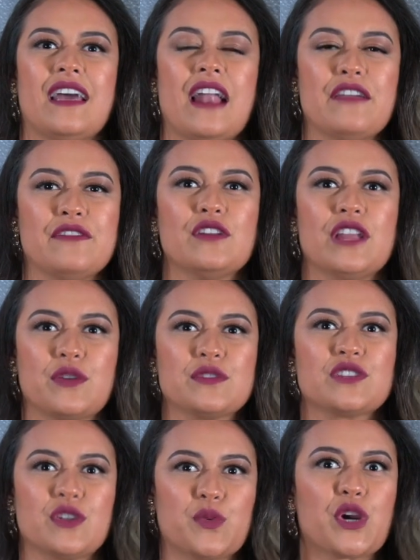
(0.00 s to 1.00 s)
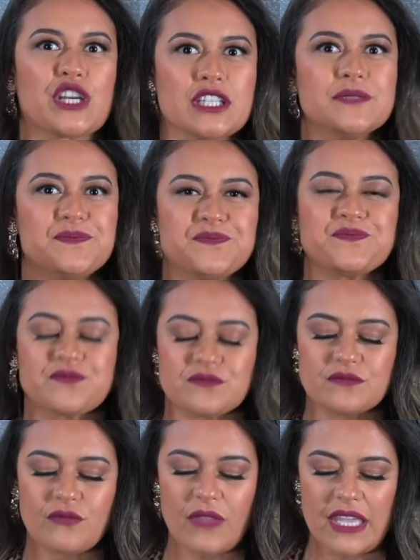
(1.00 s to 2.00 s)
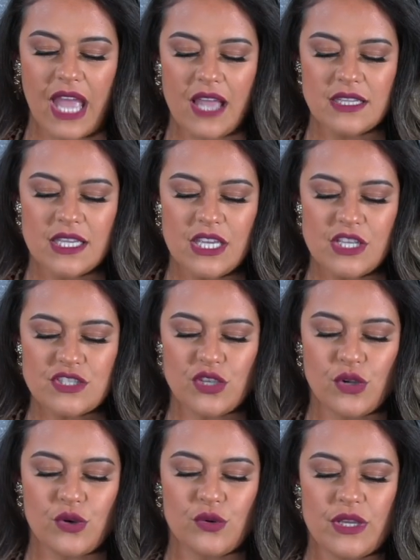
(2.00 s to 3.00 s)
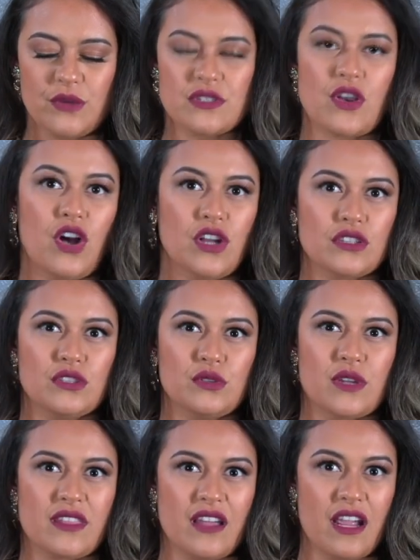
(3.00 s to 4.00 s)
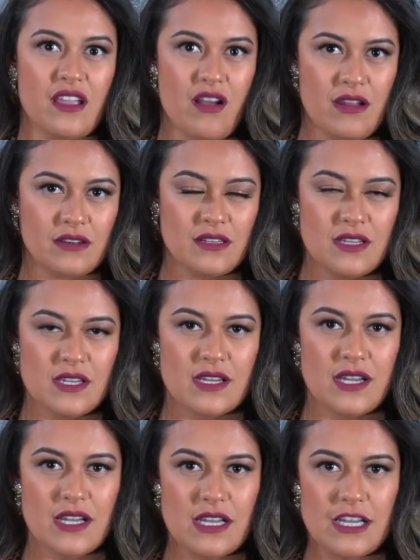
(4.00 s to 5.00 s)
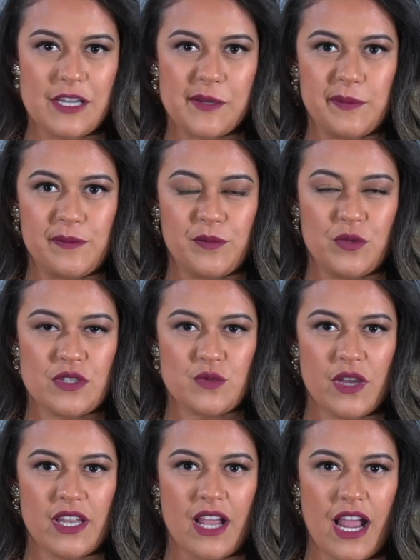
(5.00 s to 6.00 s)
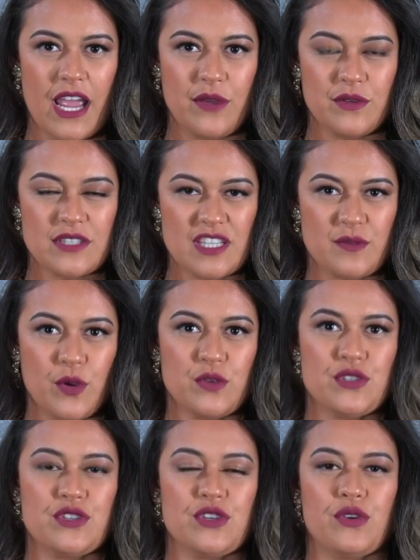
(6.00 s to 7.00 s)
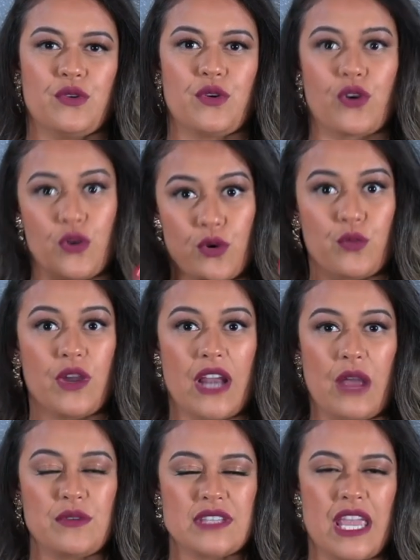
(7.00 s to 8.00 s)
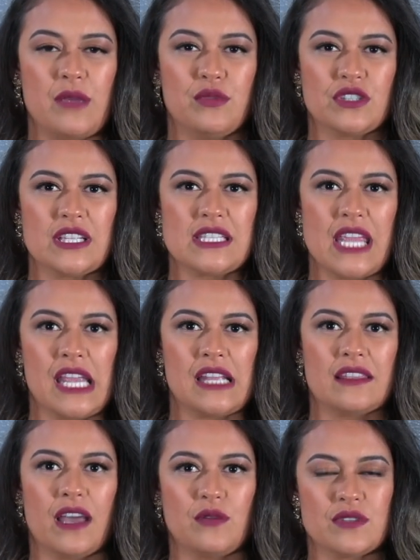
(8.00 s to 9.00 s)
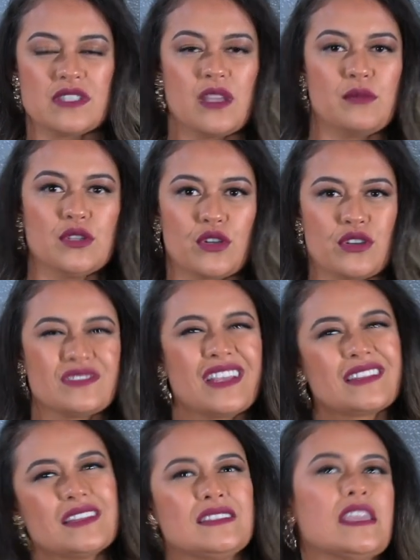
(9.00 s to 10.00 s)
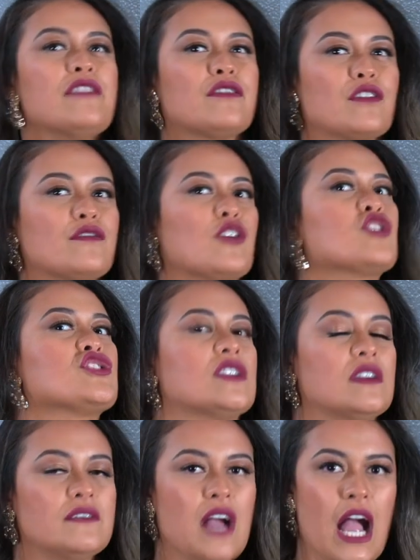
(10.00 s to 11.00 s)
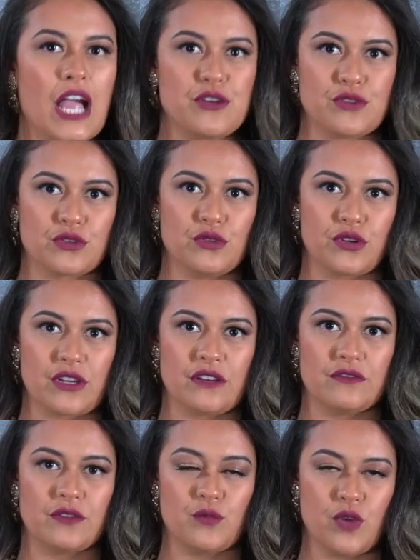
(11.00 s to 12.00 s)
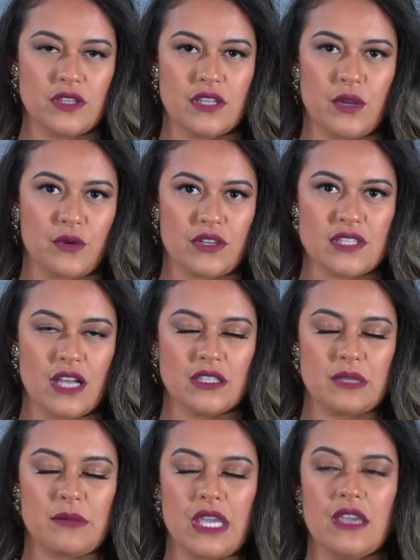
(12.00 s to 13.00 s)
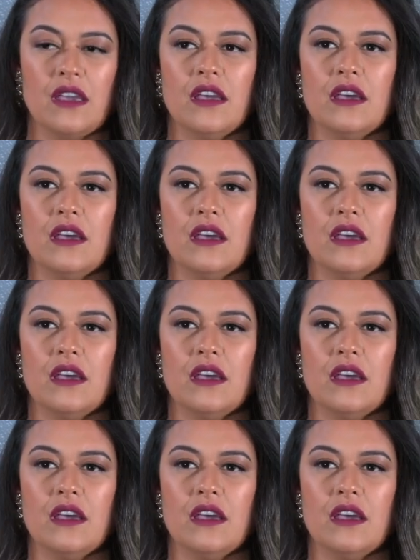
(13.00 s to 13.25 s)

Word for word: that I felt like was going to work. Gotcha. Yeah. So it was called glutathione, was what I was exposed to, or what I was able to take that was similar. It's like the safer version of a hydroxychloroquine from what they were telling me.